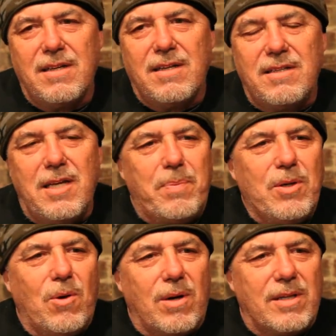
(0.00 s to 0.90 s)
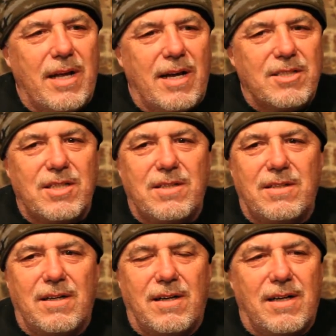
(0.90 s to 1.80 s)
yippie
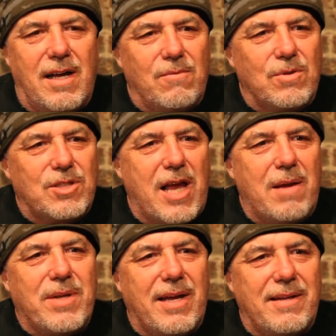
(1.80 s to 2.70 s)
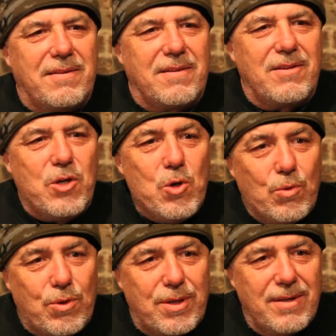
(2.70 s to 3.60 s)
organizing was aimed at
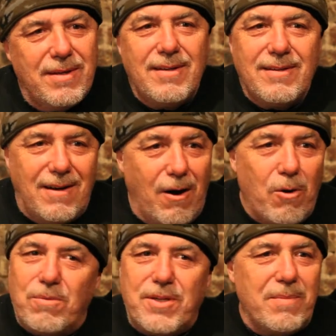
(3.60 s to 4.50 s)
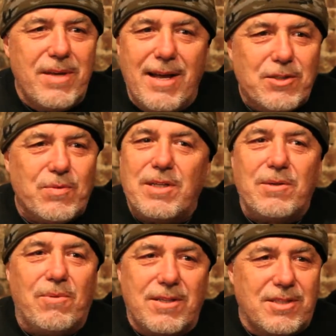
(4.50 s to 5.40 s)
youth. WS
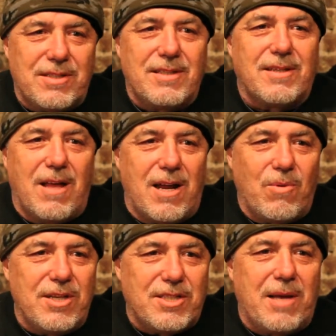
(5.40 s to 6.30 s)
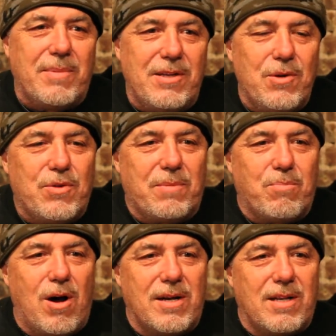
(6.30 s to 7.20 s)
really was in a lot of ways aimed at youth, and
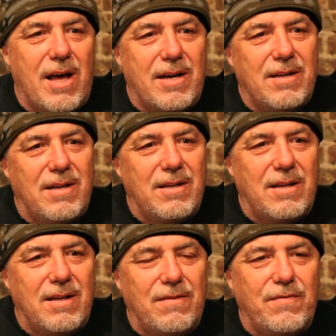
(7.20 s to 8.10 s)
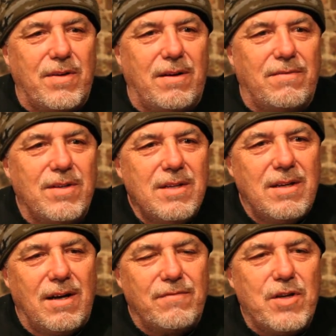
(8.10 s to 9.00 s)
brought a lot of
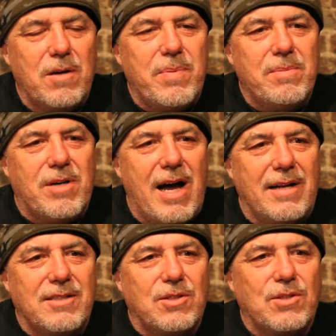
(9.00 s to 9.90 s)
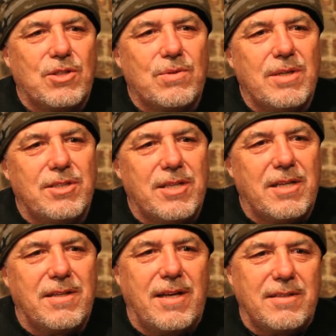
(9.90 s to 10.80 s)
young people out into the streets
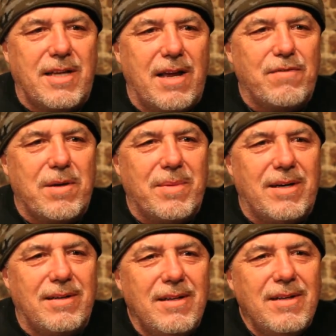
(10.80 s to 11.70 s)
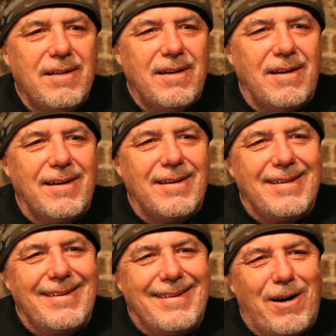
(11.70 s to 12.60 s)
and gave them
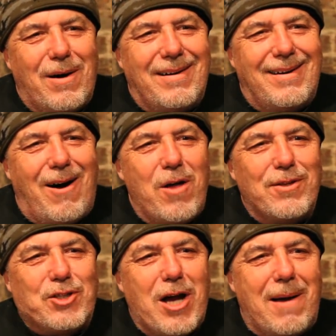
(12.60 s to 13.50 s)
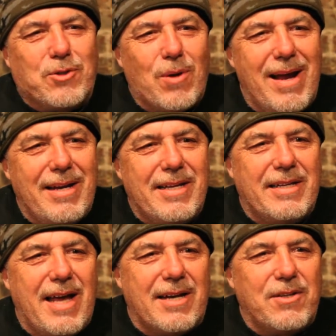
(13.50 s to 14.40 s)
on-the-job training
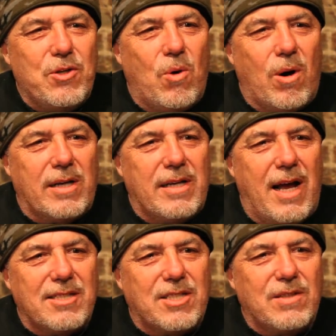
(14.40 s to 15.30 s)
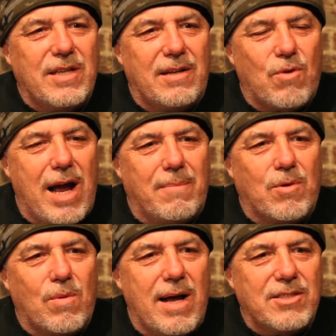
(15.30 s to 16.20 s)
in how to do organizing and
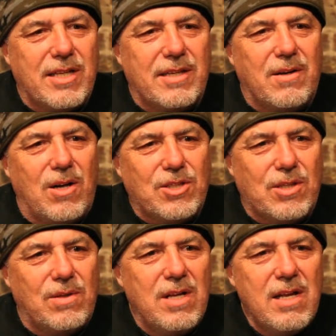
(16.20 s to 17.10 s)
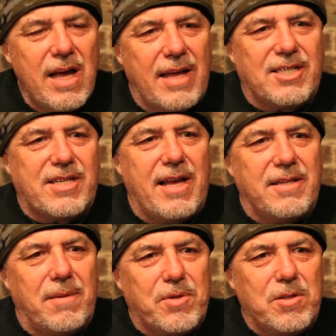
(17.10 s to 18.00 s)
rabble-rousing, and also how to
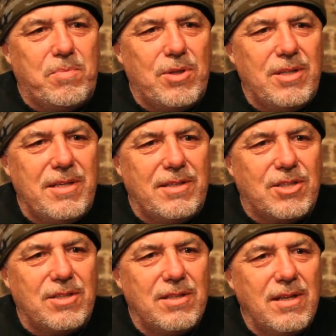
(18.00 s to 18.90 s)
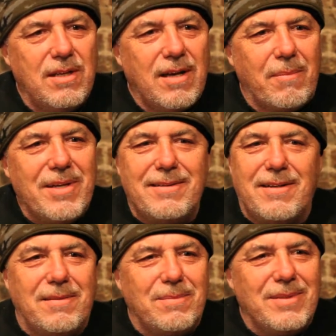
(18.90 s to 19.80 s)
stand up to the police. I mean,
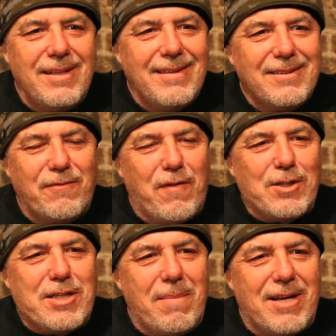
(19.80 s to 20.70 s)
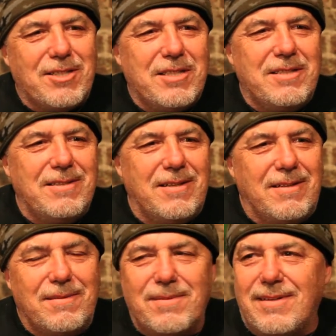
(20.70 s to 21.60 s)
the first time I
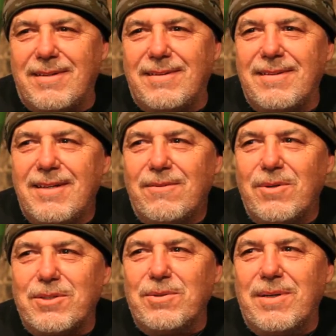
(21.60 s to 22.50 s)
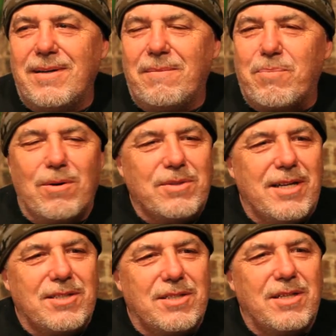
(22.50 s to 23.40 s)
went to a
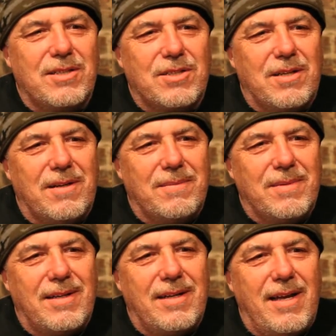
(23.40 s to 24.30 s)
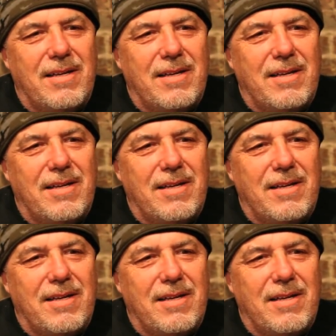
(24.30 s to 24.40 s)
protest against a